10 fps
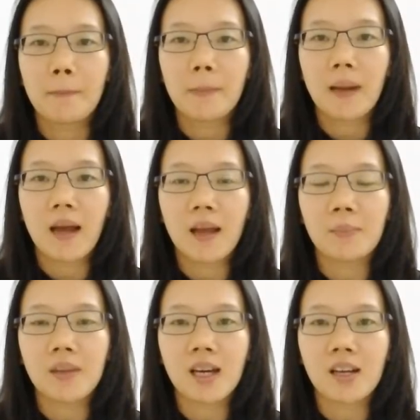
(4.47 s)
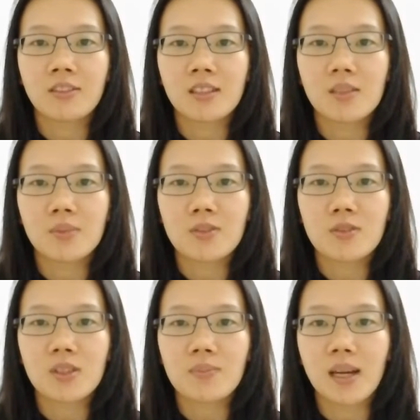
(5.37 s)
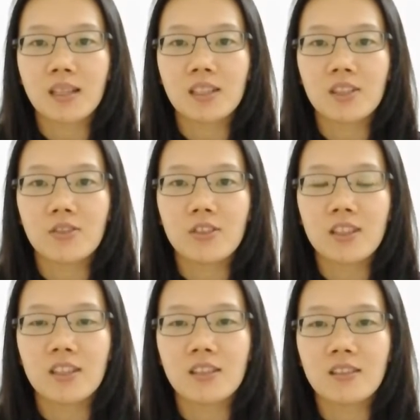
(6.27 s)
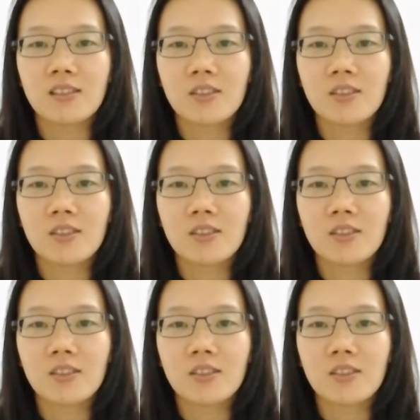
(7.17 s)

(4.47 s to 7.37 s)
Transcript: I'm currently pursuing my degree in